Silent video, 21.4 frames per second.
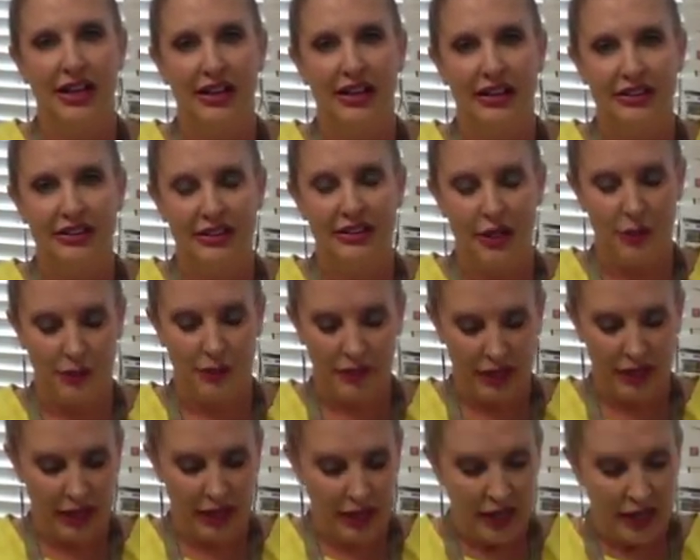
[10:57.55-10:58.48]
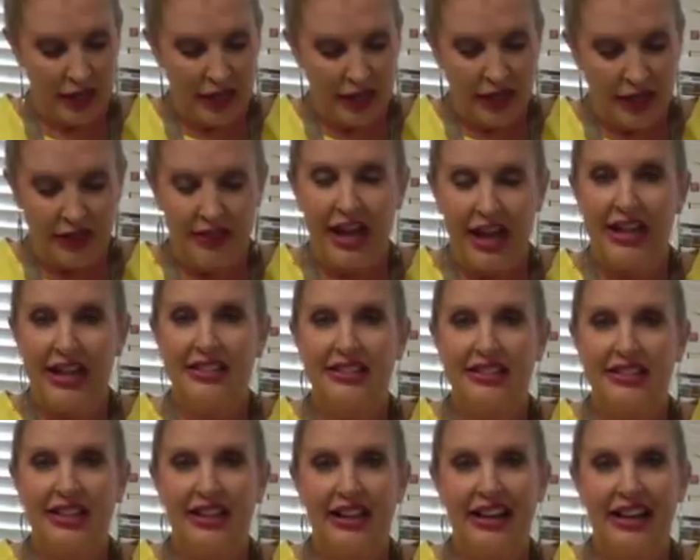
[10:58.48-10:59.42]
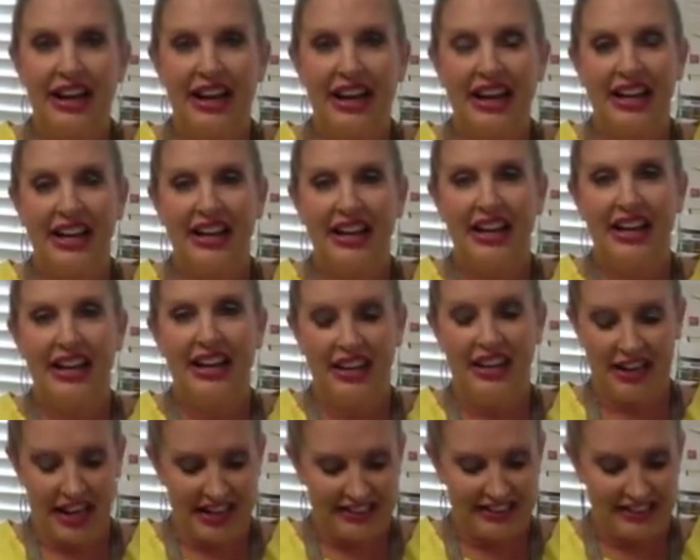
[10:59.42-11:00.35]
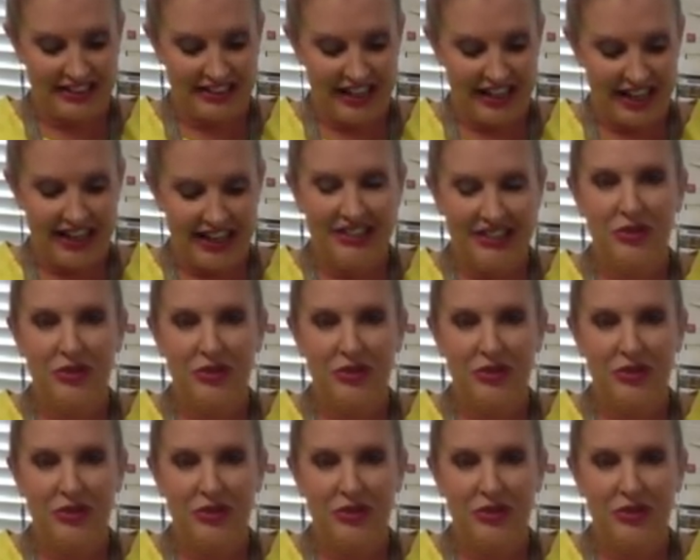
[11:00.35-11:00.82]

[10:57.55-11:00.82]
So that's hindsight